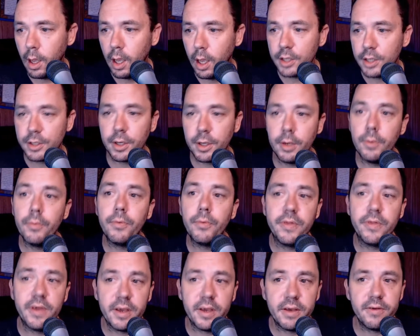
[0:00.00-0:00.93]
So
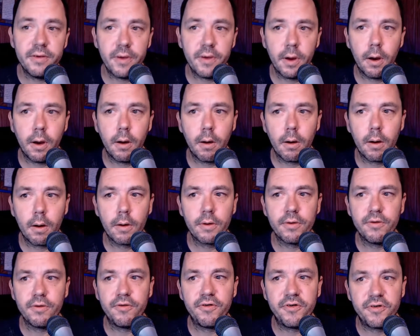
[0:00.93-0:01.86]
these
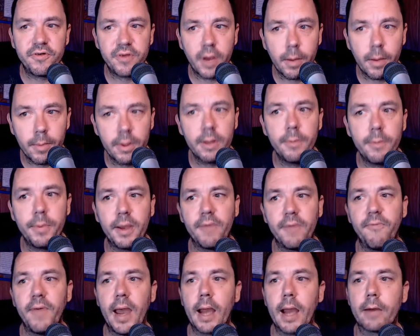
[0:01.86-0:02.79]
are some of the
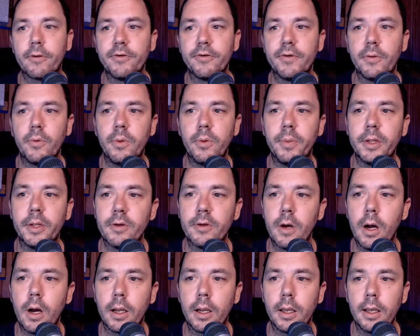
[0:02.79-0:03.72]
big factors that we've been
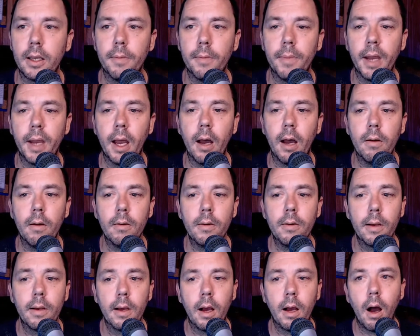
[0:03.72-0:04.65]
talking about
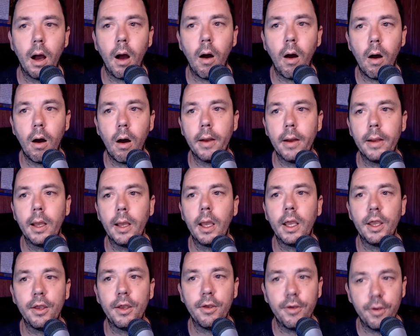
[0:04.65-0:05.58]
on
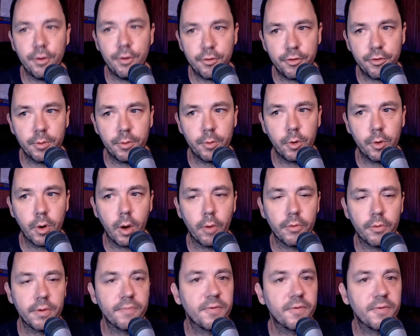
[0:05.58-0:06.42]
YouTube growth.